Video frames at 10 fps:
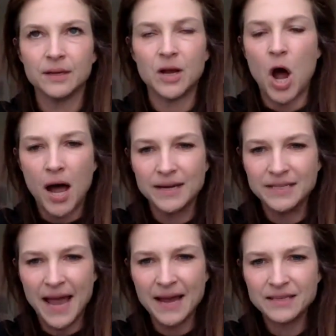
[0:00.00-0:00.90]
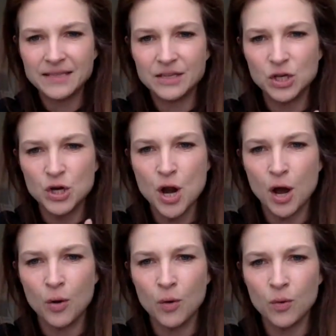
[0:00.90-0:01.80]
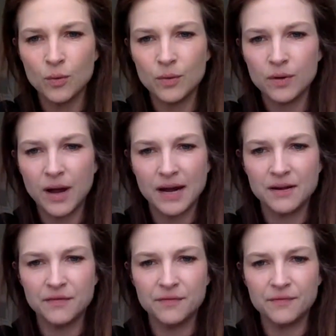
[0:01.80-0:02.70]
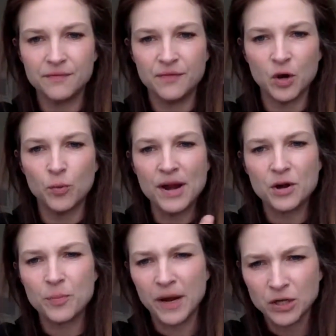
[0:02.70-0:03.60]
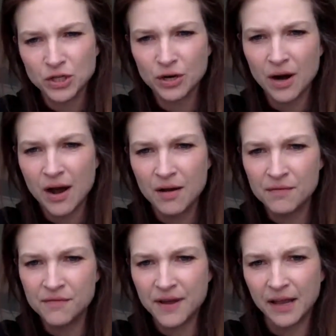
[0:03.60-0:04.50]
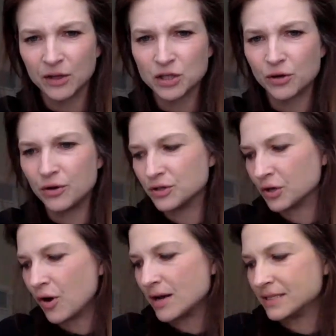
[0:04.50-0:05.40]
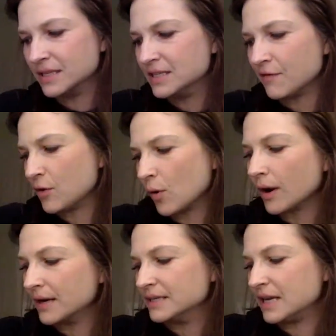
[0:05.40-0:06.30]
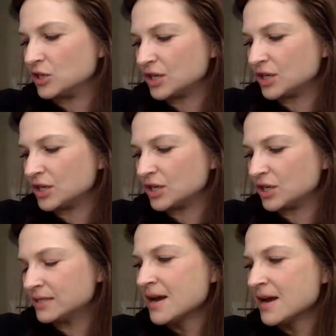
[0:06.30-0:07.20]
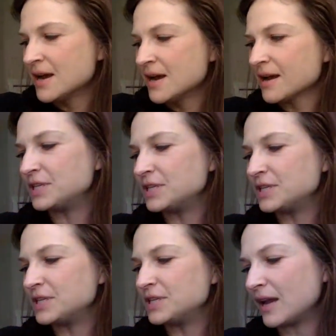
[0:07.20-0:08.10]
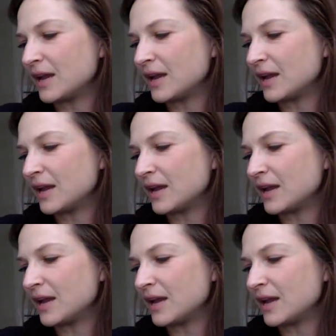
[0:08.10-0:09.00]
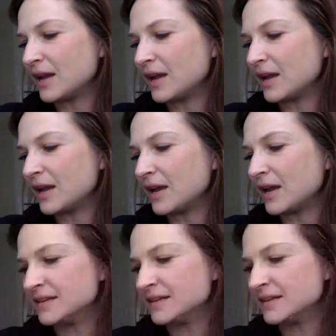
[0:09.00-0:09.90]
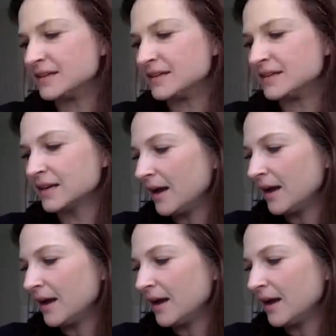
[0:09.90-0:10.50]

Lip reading: context to know kind of the greater picture of English learners across these different organizations. Because particularly interesting is at the end,